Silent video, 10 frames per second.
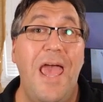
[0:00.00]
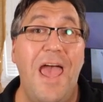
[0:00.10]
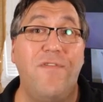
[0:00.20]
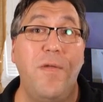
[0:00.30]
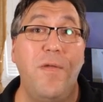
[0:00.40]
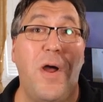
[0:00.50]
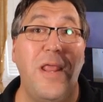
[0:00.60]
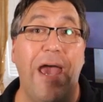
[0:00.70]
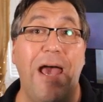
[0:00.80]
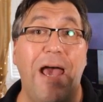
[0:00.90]

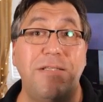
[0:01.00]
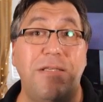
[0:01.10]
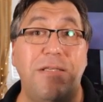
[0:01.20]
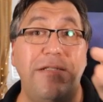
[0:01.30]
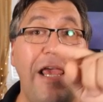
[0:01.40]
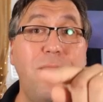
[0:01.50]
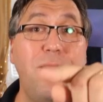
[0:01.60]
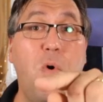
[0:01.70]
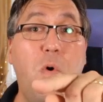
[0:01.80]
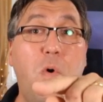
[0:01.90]
everybody has the same
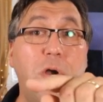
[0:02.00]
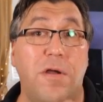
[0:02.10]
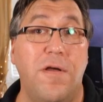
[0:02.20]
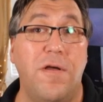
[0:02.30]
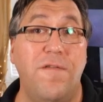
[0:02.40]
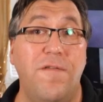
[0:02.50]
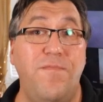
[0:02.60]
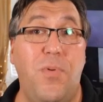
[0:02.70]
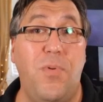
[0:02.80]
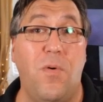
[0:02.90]
order of
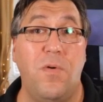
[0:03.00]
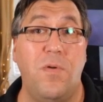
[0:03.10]
people,